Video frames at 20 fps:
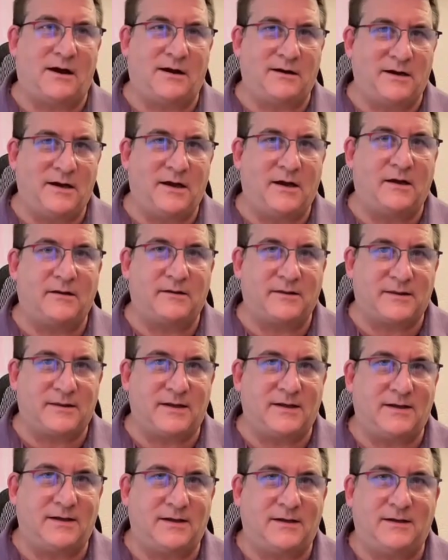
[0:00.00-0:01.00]

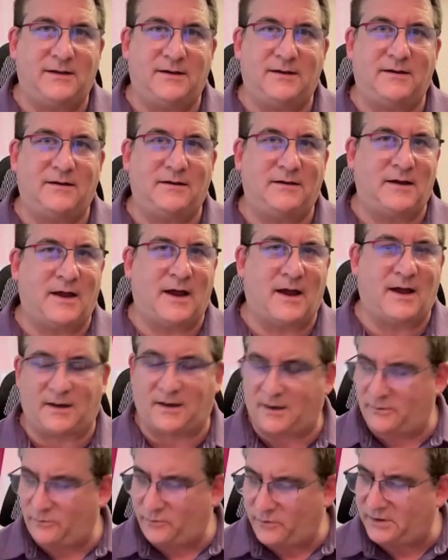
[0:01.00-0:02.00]
unhealthy. Yeah.
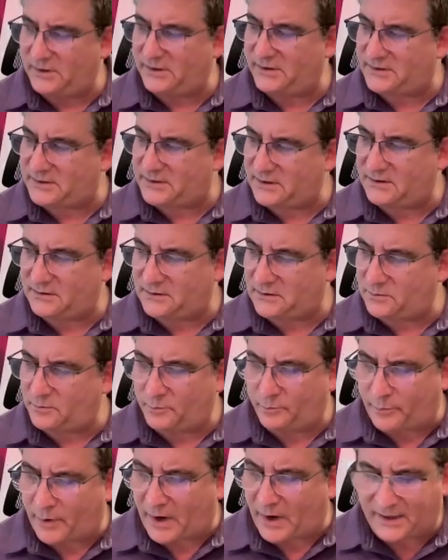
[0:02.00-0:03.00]
Mm-hmm. Unrealistic
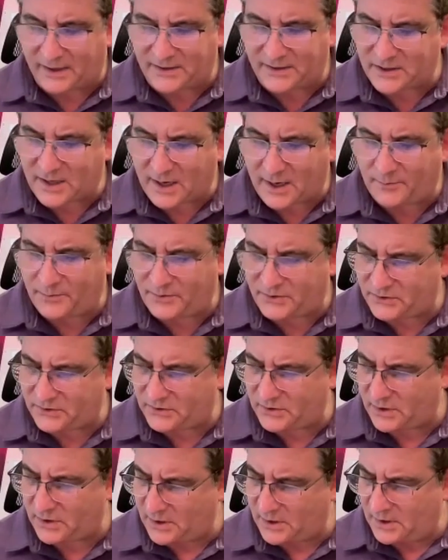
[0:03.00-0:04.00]
body
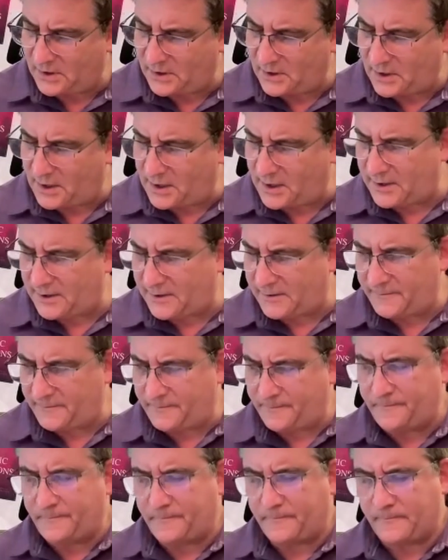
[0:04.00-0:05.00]
shapes.
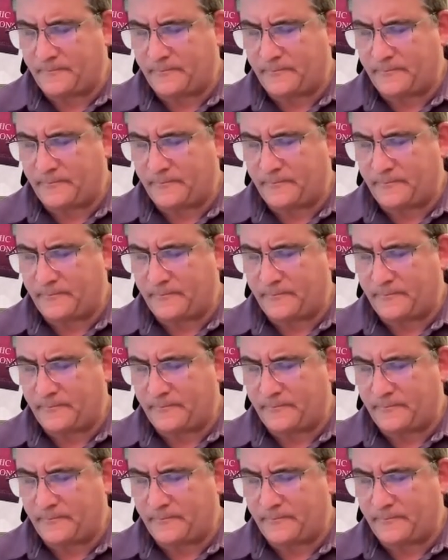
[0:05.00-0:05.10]
And